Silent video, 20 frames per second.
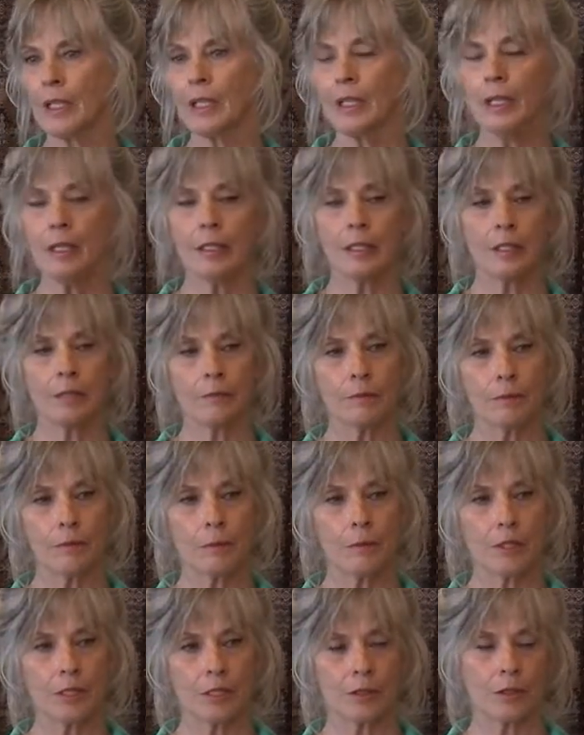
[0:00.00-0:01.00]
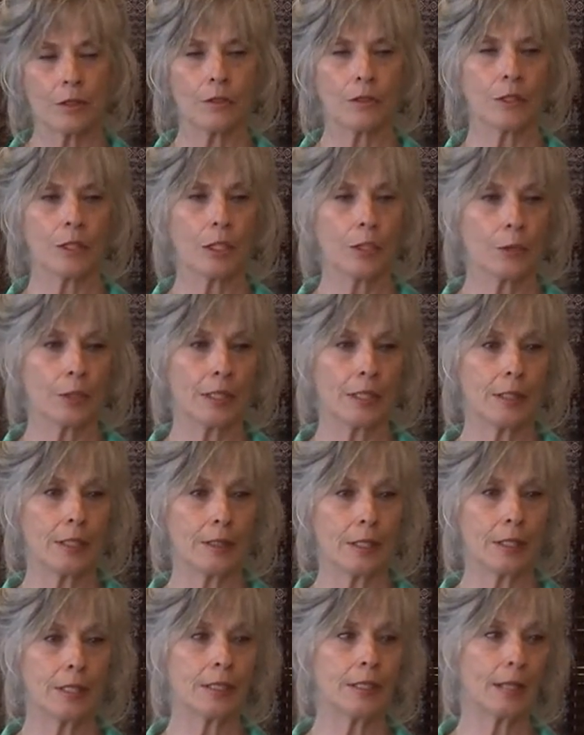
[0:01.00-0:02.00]
And then we want to start clearing
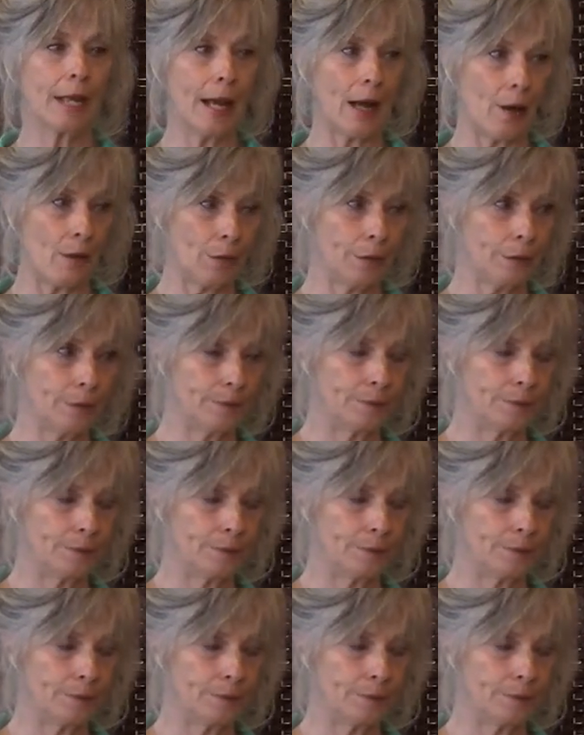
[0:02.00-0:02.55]
things out.